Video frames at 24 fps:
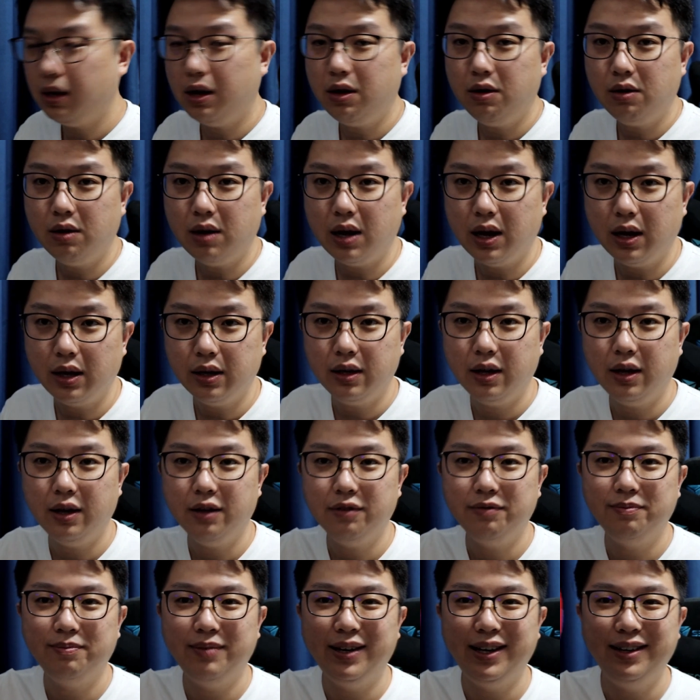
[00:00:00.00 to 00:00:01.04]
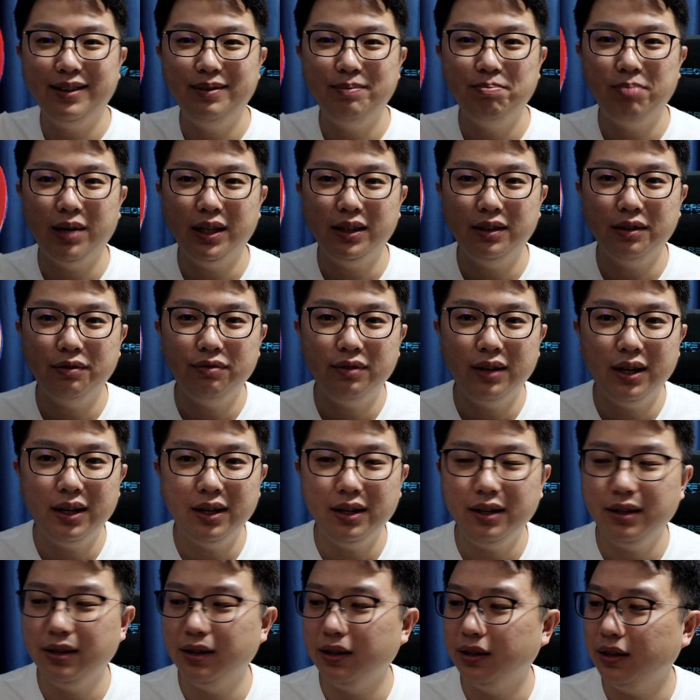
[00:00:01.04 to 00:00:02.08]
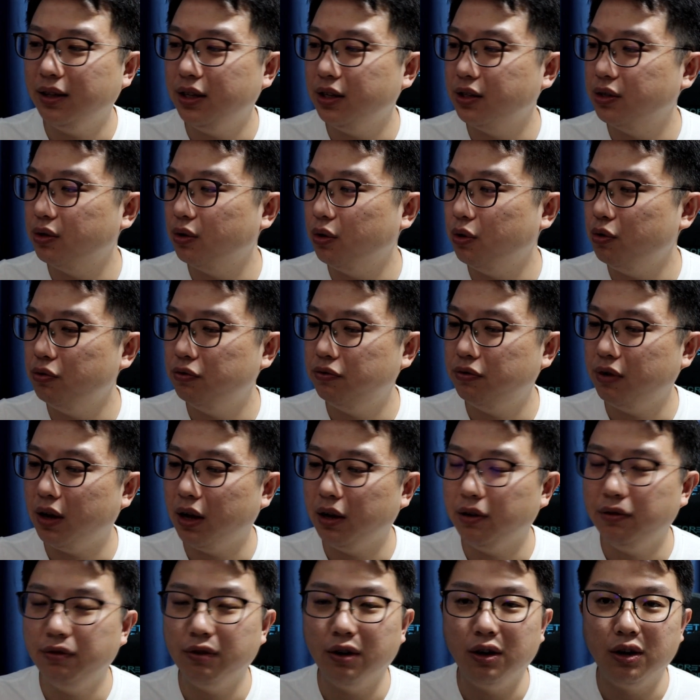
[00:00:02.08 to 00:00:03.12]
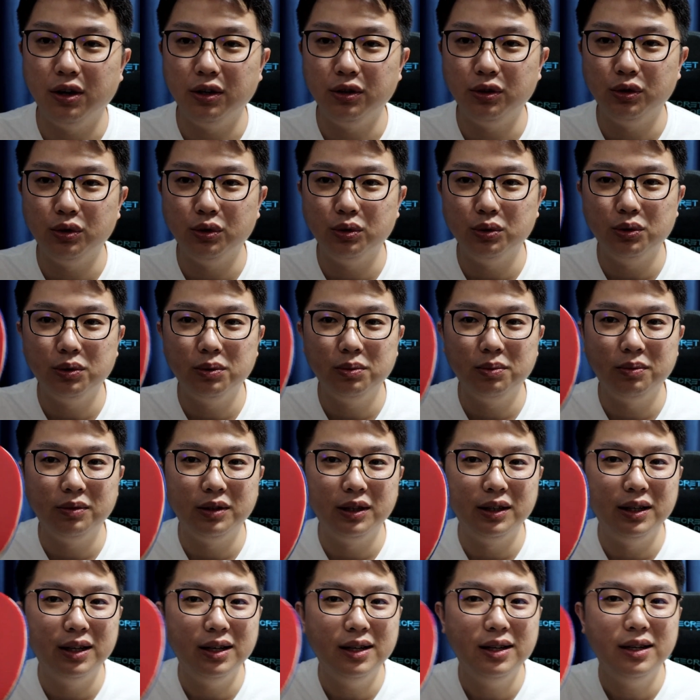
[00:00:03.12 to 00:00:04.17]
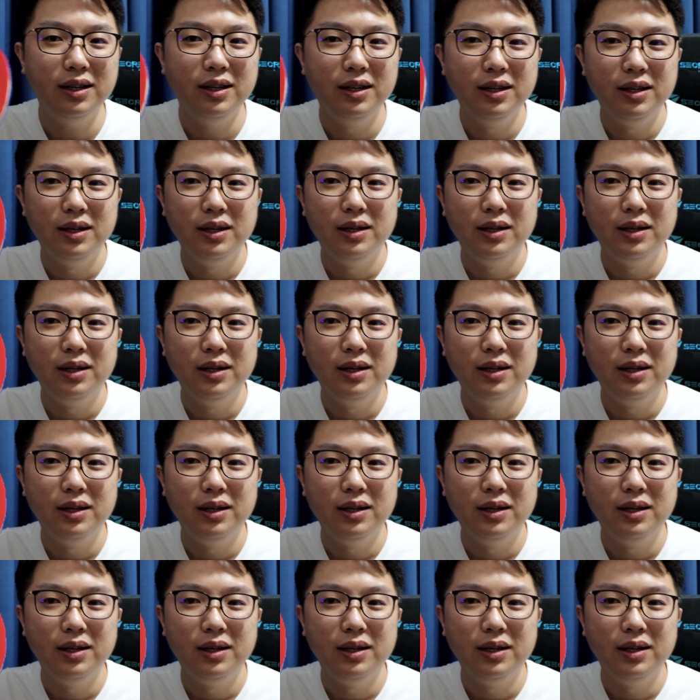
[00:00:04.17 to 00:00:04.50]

now I have my Butterfly Techniques 05 onto the